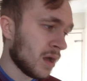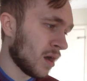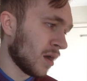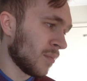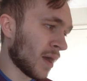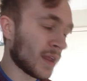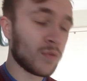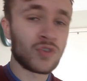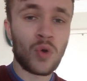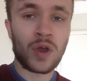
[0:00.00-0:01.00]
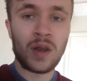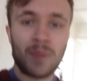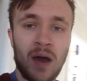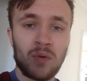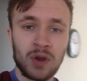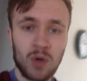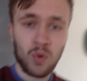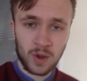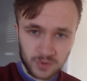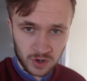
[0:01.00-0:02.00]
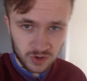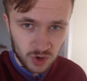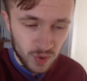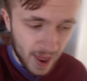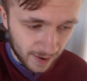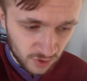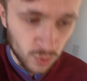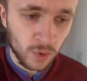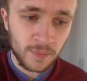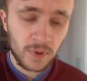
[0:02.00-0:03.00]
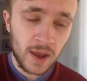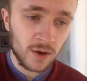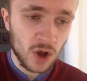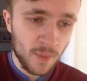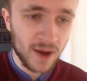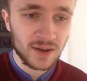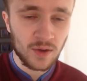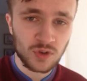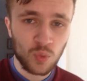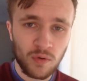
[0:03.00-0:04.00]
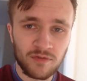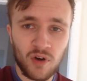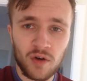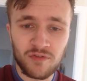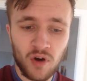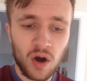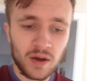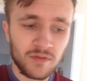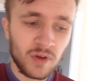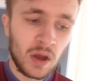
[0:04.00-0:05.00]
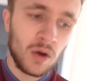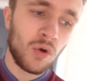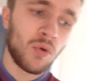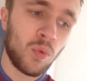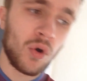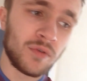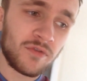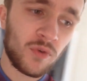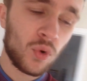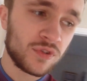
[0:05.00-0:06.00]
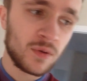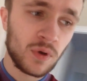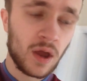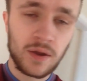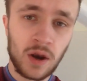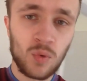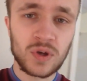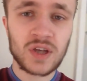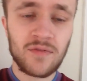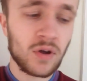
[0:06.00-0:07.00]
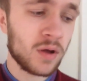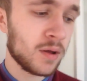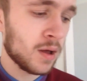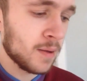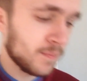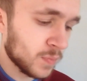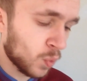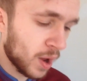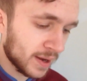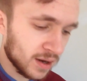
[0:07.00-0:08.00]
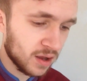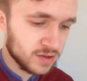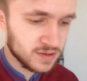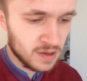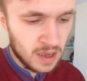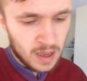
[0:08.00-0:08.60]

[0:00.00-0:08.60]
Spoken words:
And he was talking about, you know, what he was going to do next. He'd go back down to 155 or 140, you know, whichever weight class.